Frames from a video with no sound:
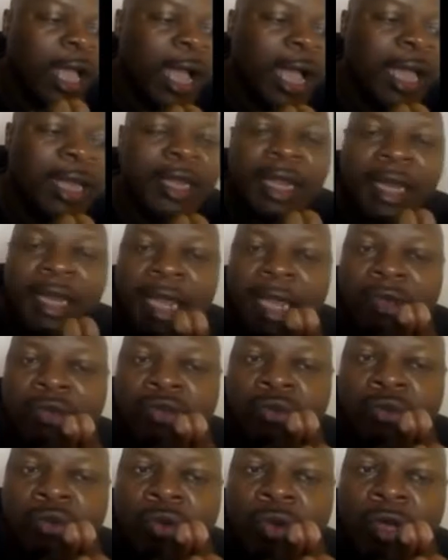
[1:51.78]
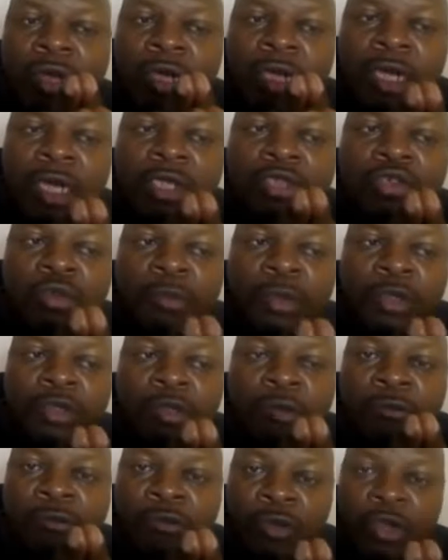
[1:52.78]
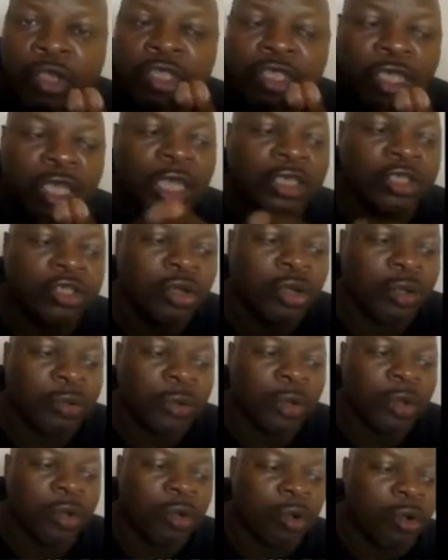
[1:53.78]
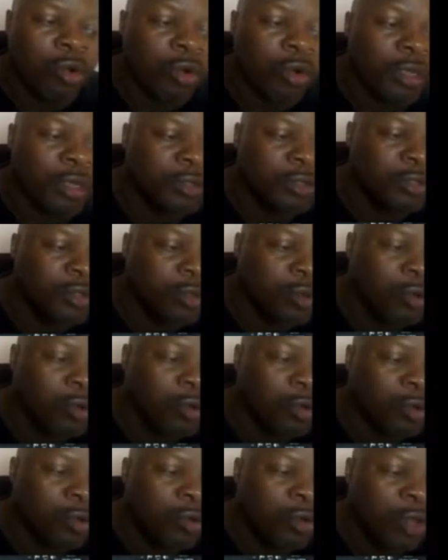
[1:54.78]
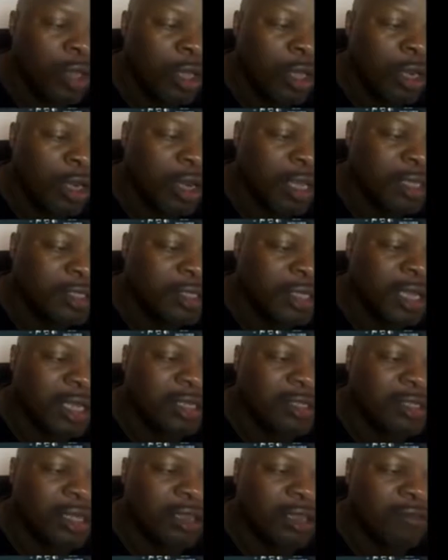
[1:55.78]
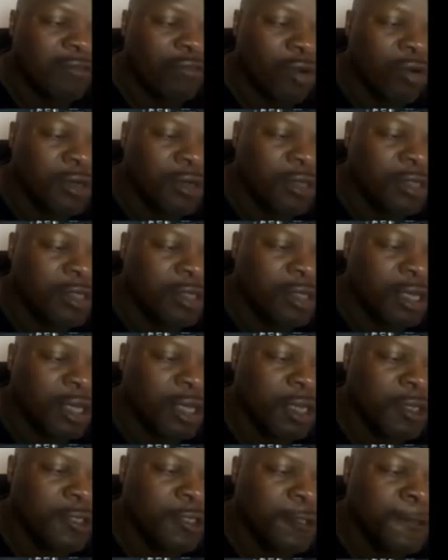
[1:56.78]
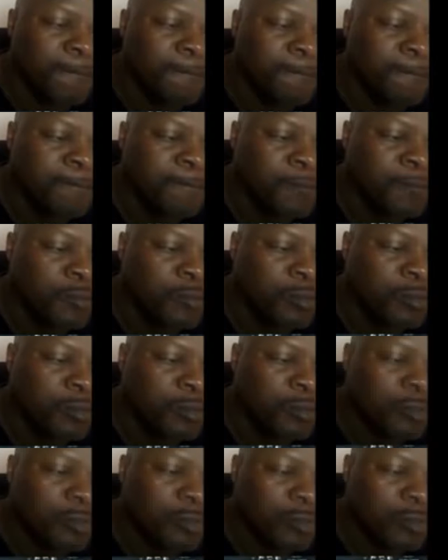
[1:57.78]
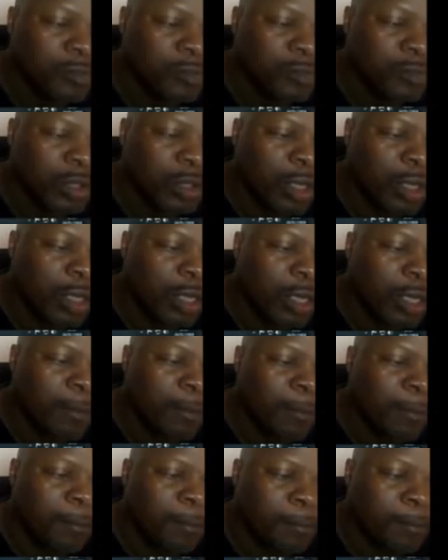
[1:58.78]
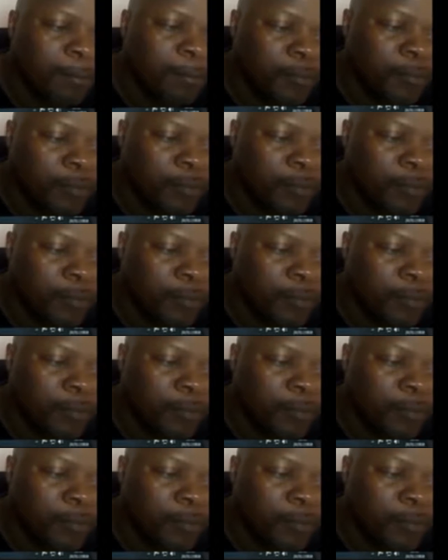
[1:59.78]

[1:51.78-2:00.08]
and then I do a little bit of research on the coin. So let's take this for instance. I